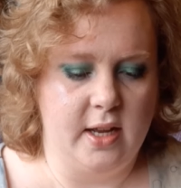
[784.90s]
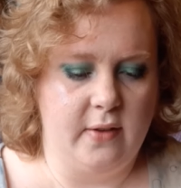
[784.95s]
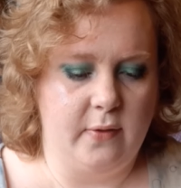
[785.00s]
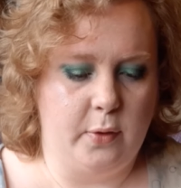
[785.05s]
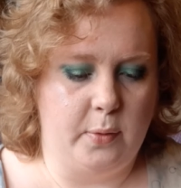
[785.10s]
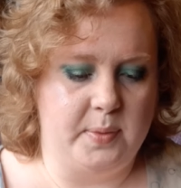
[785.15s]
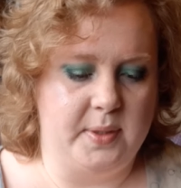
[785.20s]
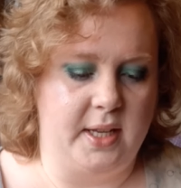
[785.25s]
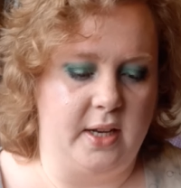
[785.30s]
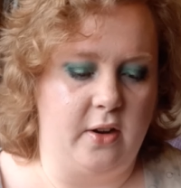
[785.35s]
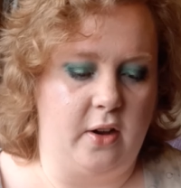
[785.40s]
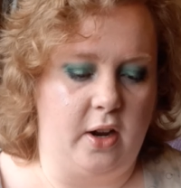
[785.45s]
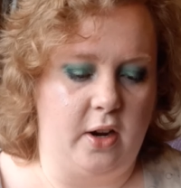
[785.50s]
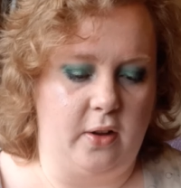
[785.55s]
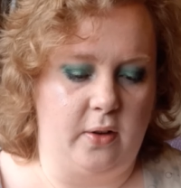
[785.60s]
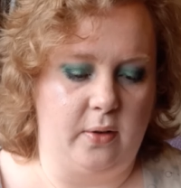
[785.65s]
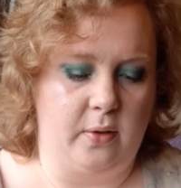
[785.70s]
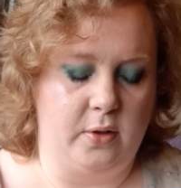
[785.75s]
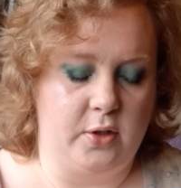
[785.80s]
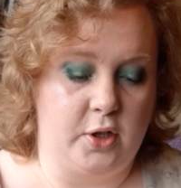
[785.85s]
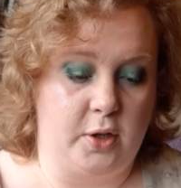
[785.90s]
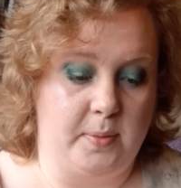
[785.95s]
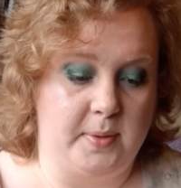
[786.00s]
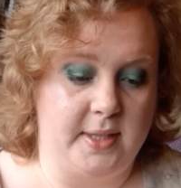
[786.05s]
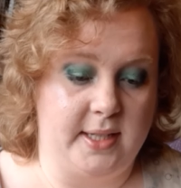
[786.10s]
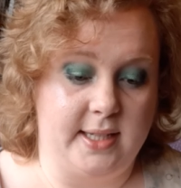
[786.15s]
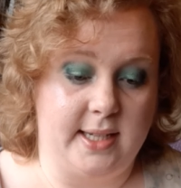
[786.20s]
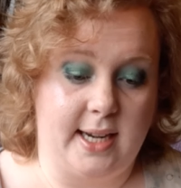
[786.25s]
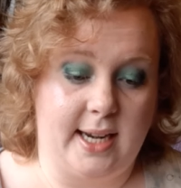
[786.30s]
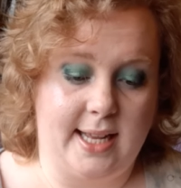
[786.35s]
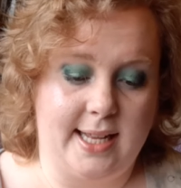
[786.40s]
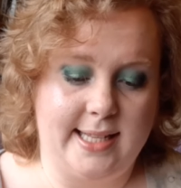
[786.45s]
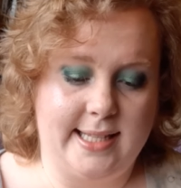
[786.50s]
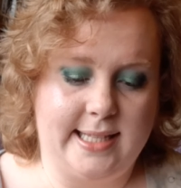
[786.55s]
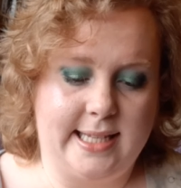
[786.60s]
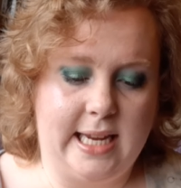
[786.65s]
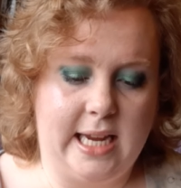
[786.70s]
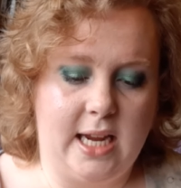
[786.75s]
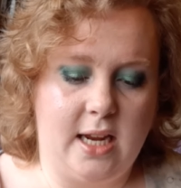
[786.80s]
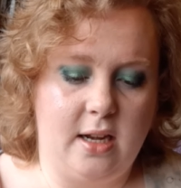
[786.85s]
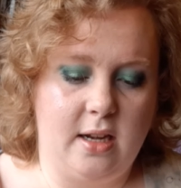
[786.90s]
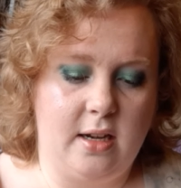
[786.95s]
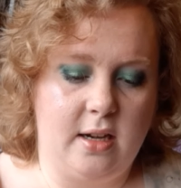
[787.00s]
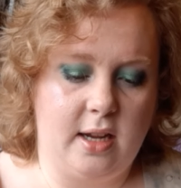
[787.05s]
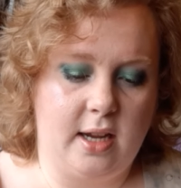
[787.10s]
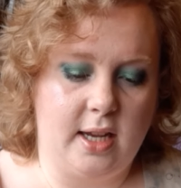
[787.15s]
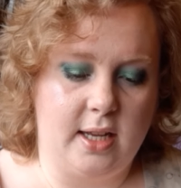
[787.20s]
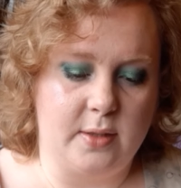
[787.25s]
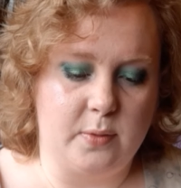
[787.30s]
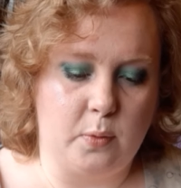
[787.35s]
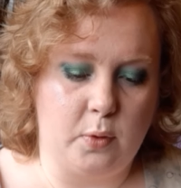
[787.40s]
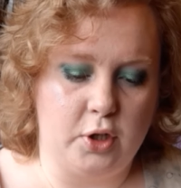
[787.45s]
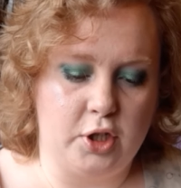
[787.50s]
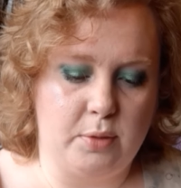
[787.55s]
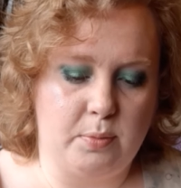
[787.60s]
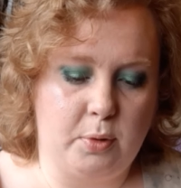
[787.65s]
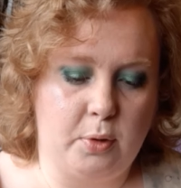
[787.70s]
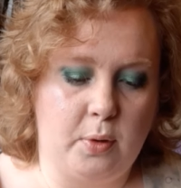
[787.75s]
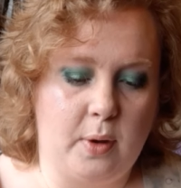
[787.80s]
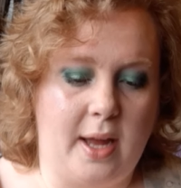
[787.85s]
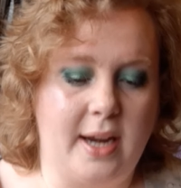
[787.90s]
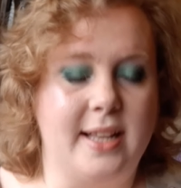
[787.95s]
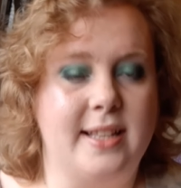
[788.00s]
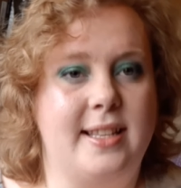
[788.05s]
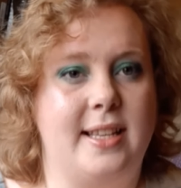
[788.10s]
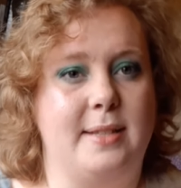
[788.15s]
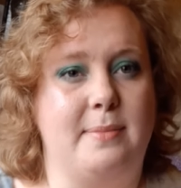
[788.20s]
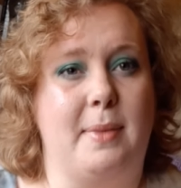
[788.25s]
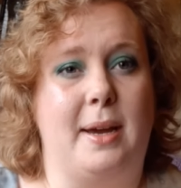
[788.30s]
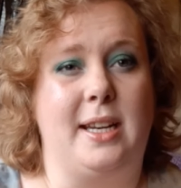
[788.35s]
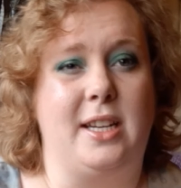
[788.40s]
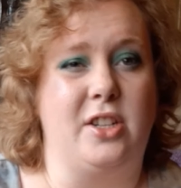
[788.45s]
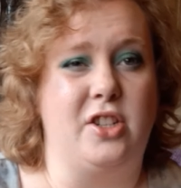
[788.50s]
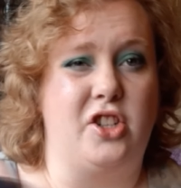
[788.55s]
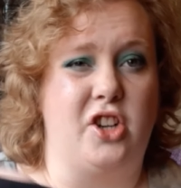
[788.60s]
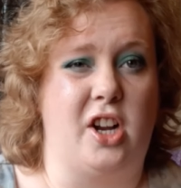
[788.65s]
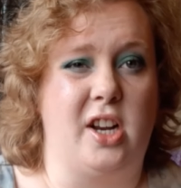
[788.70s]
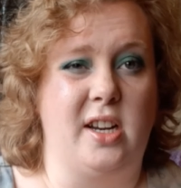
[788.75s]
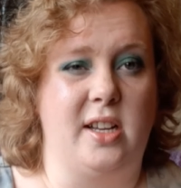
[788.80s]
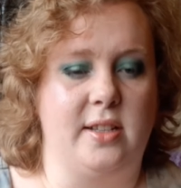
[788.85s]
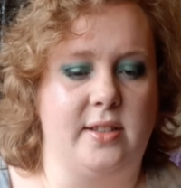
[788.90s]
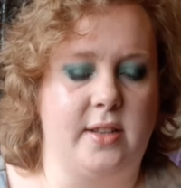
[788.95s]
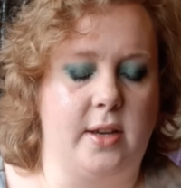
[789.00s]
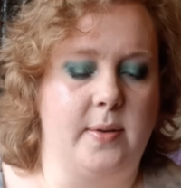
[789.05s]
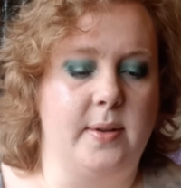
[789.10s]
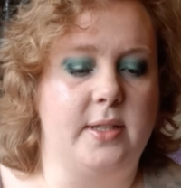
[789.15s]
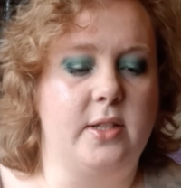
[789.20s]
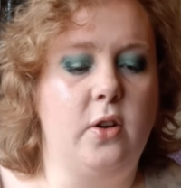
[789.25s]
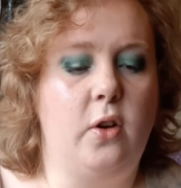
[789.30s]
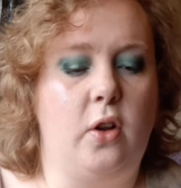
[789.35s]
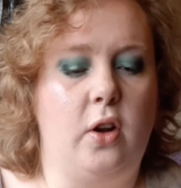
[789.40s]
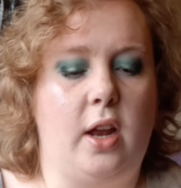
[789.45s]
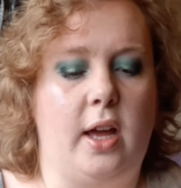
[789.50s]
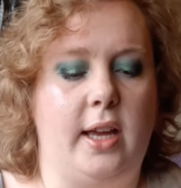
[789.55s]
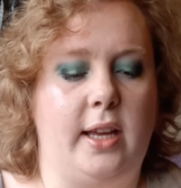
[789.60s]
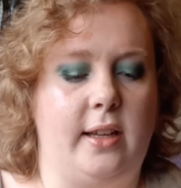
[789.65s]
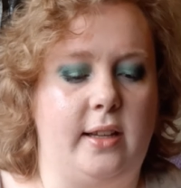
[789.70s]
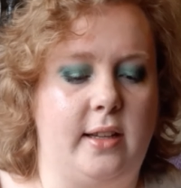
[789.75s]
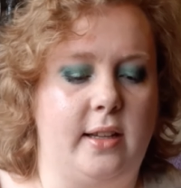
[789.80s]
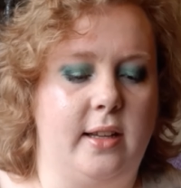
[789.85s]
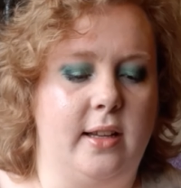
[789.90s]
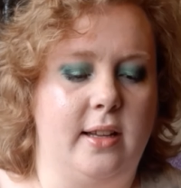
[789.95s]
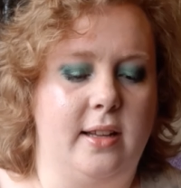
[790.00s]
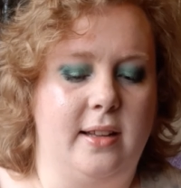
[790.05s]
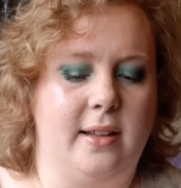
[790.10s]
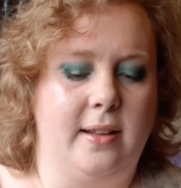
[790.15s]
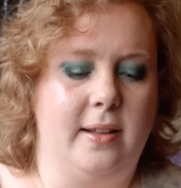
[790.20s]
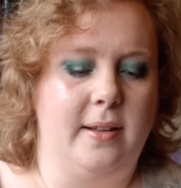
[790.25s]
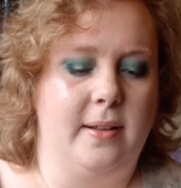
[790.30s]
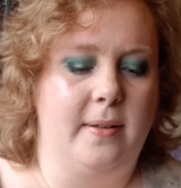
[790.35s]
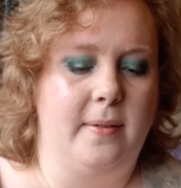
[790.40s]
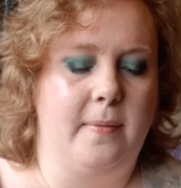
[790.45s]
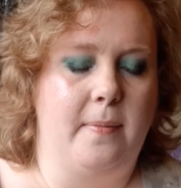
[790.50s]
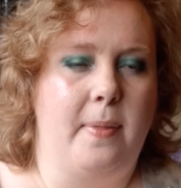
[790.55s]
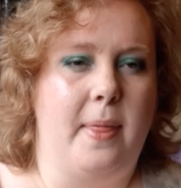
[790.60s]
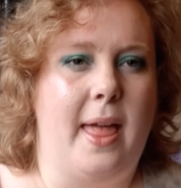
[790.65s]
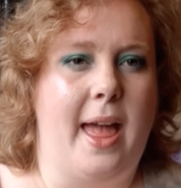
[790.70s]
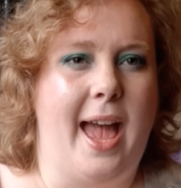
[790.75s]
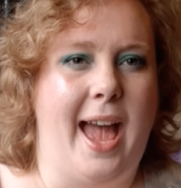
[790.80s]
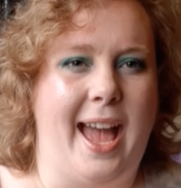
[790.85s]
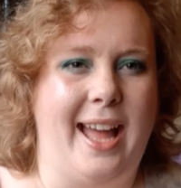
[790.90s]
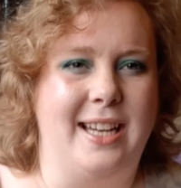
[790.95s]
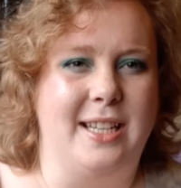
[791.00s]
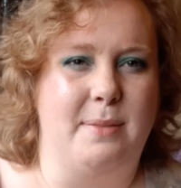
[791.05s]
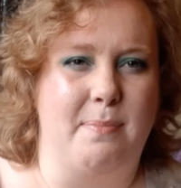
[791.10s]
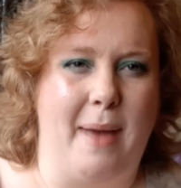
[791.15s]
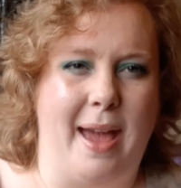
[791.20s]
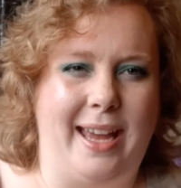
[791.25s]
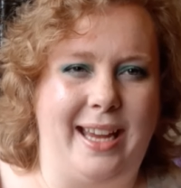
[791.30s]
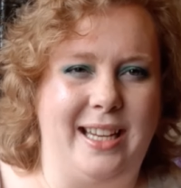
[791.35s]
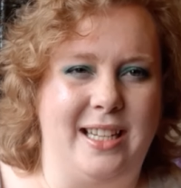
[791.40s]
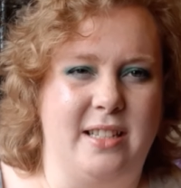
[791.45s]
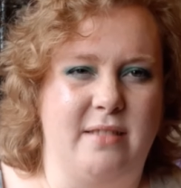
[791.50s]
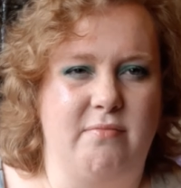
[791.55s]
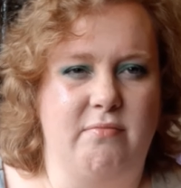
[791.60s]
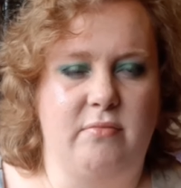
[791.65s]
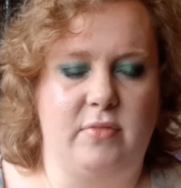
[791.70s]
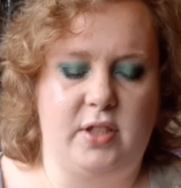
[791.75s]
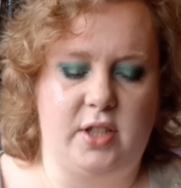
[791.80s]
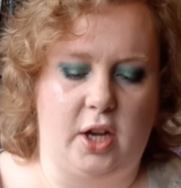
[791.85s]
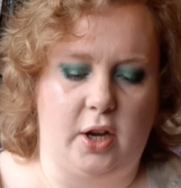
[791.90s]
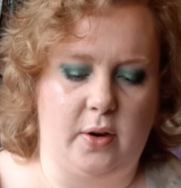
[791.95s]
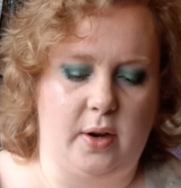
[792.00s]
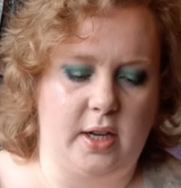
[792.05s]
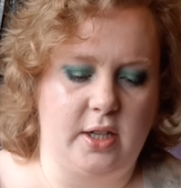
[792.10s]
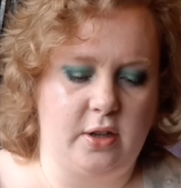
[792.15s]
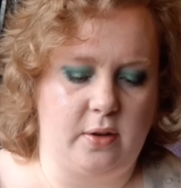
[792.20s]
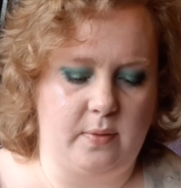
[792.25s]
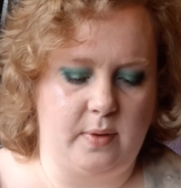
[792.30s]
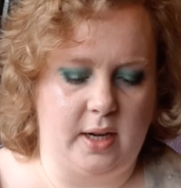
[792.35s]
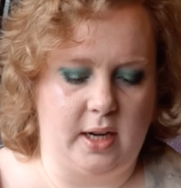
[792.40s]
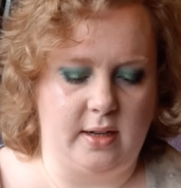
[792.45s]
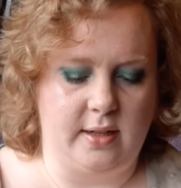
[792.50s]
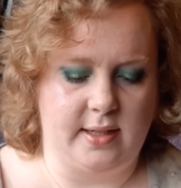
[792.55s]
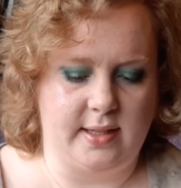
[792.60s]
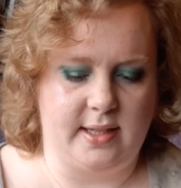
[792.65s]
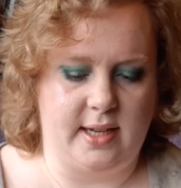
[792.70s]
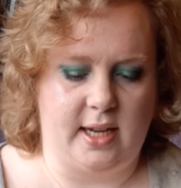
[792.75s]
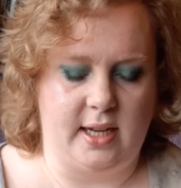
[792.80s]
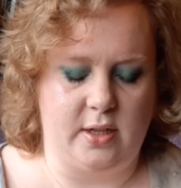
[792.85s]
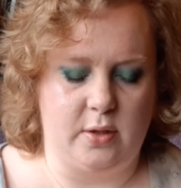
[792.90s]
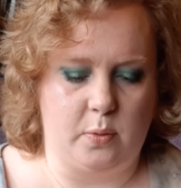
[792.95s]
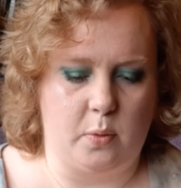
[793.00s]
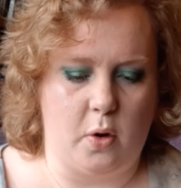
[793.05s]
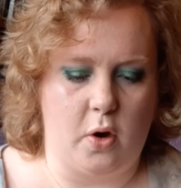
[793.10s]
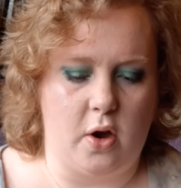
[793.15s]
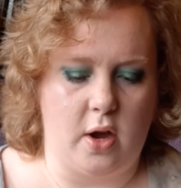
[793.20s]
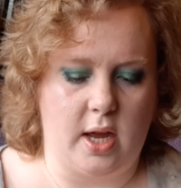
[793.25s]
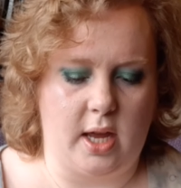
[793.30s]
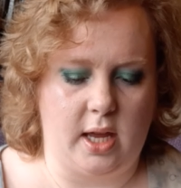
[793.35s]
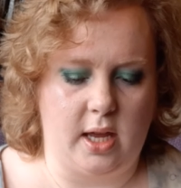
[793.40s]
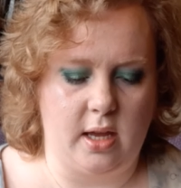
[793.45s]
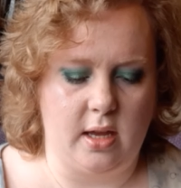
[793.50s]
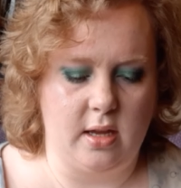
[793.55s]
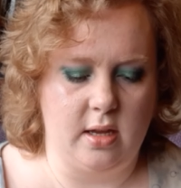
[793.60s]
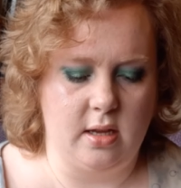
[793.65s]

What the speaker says: 4% nylon, 2% elastane. It's washable and it says made in China. So it's not like handmade. So I don't really understand why.